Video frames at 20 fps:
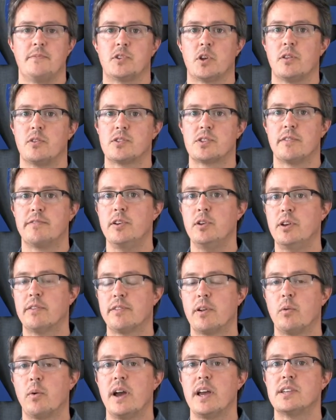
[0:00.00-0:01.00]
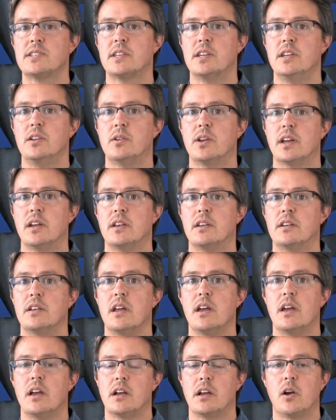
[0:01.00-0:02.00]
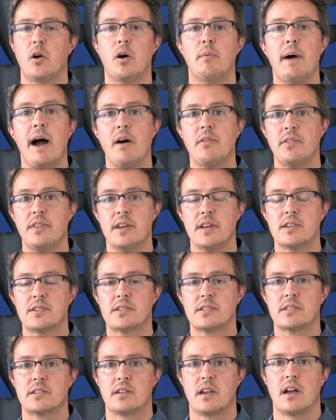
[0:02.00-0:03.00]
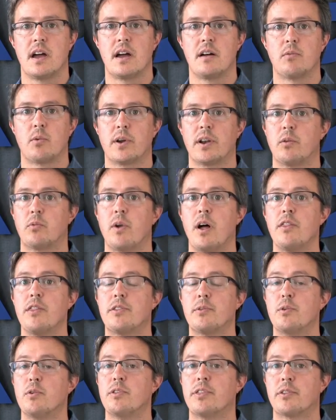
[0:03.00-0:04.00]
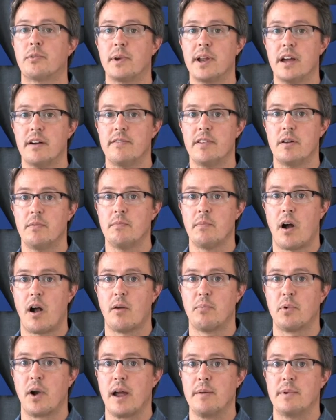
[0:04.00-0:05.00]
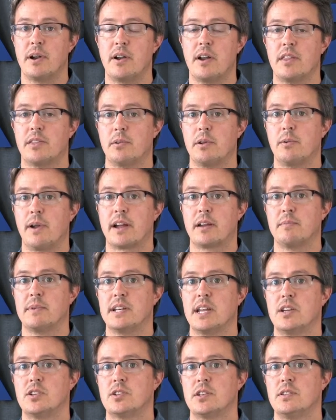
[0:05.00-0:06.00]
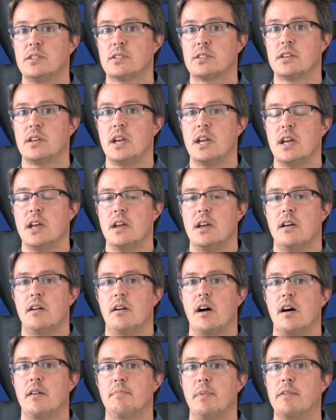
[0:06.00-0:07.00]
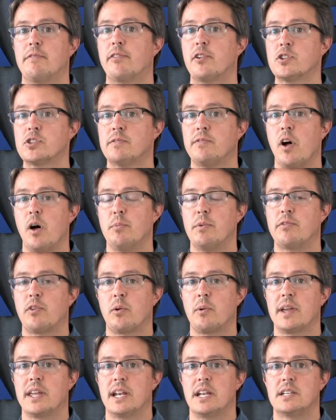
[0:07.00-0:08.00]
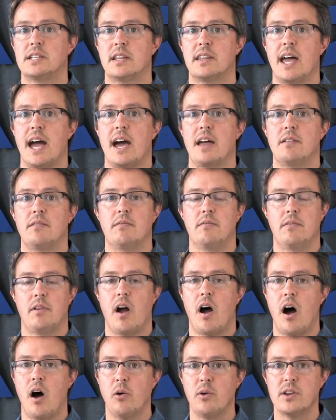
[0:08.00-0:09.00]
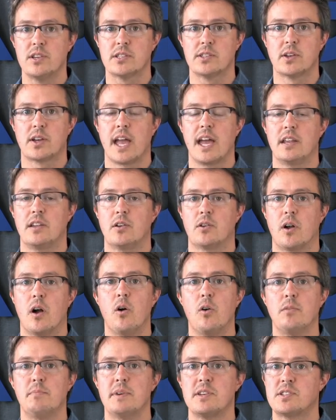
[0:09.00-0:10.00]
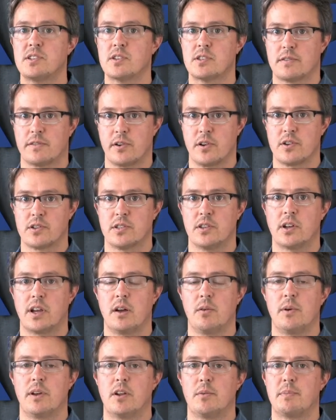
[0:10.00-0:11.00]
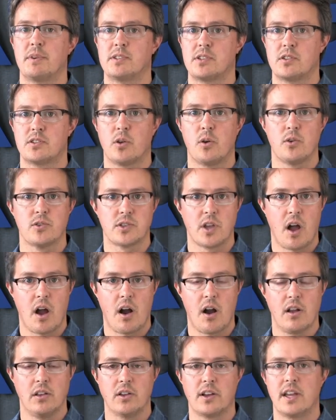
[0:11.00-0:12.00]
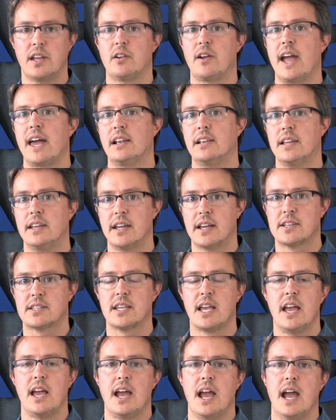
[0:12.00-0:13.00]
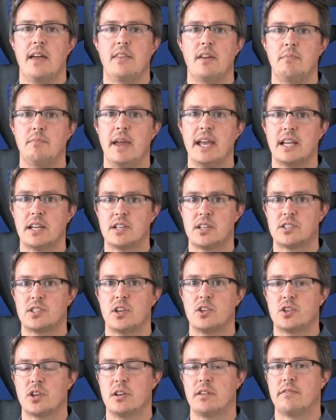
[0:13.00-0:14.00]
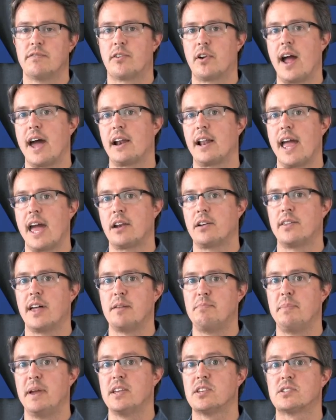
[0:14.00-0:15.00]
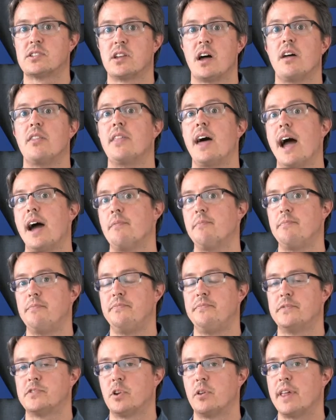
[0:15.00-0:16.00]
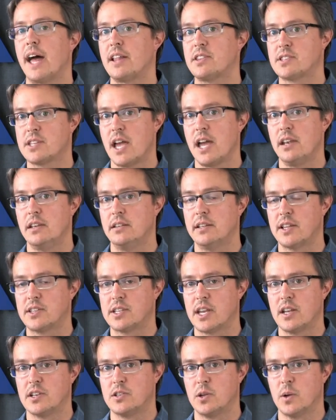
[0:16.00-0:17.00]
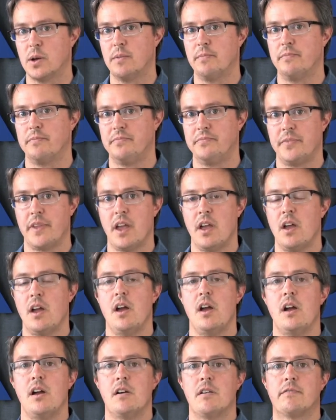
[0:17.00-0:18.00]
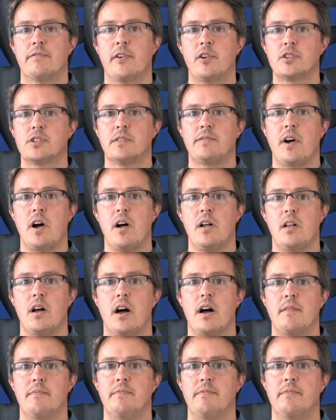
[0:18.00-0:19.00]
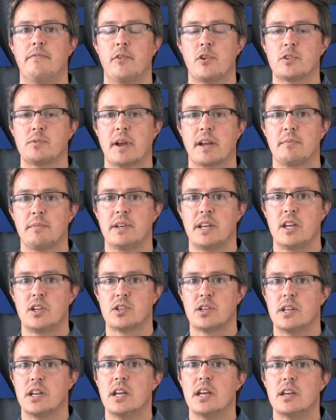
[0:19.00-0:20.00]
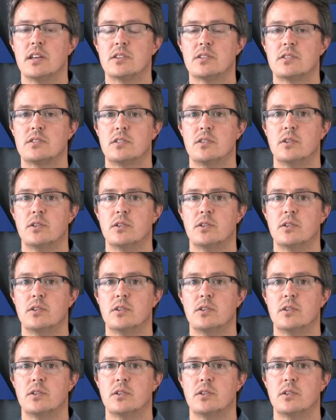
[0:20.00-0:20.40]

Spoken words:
So there's a few different ways that you can go about this. We're going to run through three of them, our primary three recommendations. But first of all, before we get into that, always look at your own business first. Look at what your business goals are, look at your analytics, and then make a decision for how to handle that based on that. So that said, let's get to it. First of all, first recommendation is